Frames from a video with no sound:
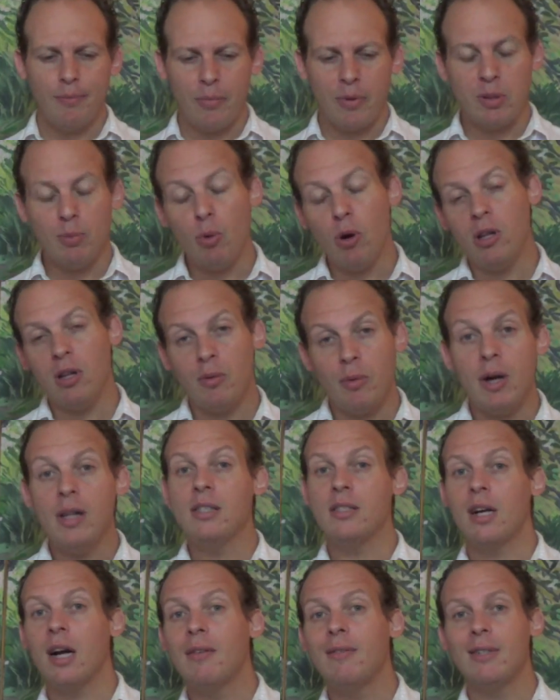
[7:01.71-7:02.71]
Smaller
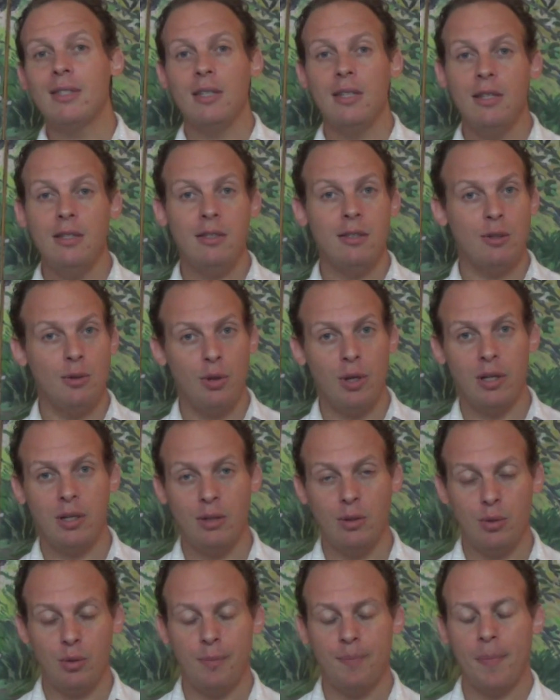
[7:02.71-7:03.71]
ones are obviously easier to get
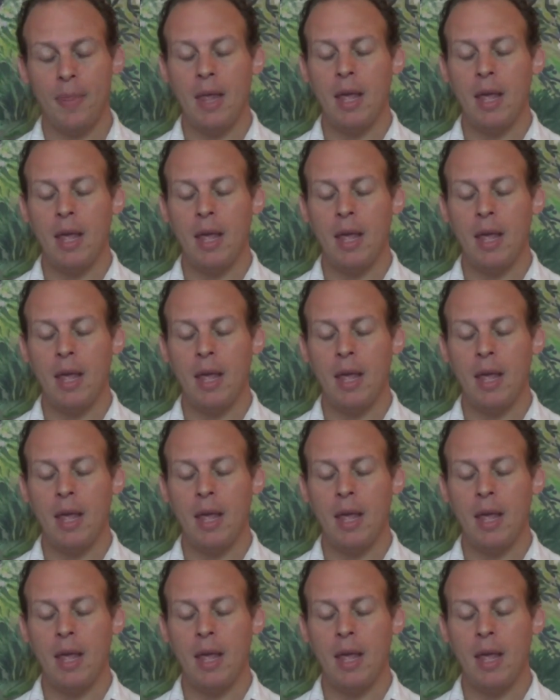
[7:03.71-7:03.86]
into.